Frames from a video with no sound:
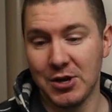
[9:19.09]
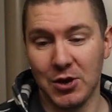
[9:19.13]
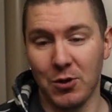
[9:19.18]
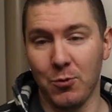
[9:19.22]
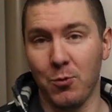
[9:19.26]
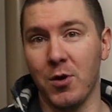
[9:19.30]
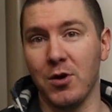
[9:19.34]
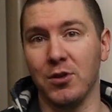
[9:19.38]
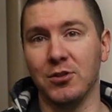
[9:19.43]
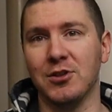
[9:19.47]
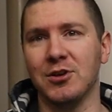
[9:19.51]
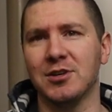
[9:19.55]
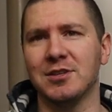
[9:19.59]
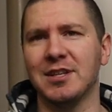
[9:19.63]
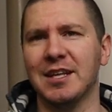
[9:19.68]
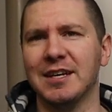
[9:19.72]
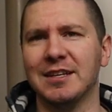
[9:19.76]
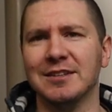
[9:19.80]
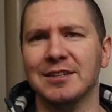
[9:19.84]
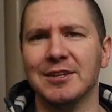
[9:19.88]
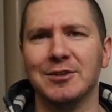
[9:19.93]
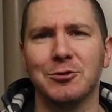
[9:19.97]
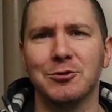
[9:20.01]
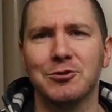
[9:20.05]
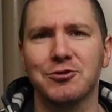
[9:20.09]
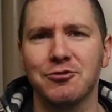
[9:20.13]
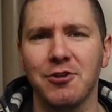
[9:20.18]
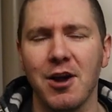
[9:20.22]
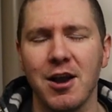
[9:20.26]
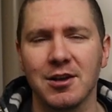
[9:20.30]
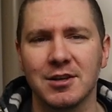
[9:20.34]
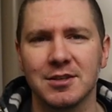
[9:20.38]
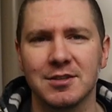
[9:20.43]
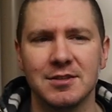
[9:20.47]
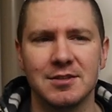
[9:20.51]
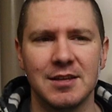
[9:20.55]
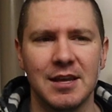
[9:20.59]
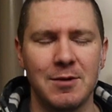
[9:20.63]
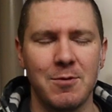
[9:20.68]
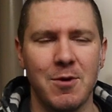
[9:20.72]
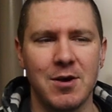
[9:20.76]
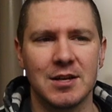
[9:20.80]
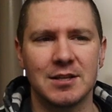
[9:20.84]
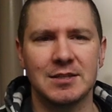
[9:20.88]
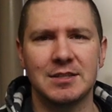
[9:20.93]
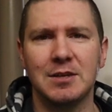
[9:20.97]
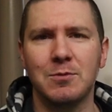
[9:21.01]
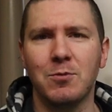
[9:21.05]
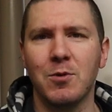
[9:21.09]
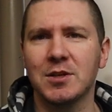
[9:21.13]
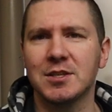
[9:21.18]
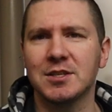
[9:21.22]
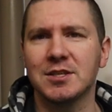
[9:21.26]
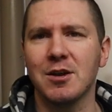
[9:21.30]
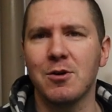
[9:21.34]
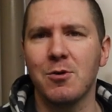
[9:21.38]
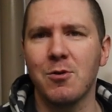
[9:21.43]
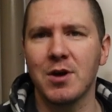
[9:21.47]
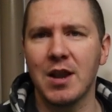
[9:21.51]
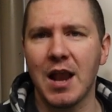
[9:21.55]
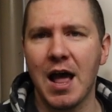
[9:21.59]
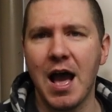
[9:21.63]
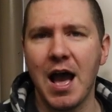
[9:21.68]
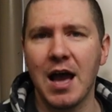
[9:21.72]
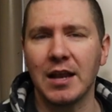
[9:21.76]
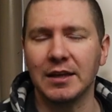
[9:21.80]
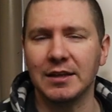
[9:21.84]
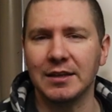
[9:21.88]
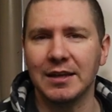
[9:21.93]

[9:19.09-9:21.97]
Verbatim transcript: what look like little trucks and they want to see what's going on.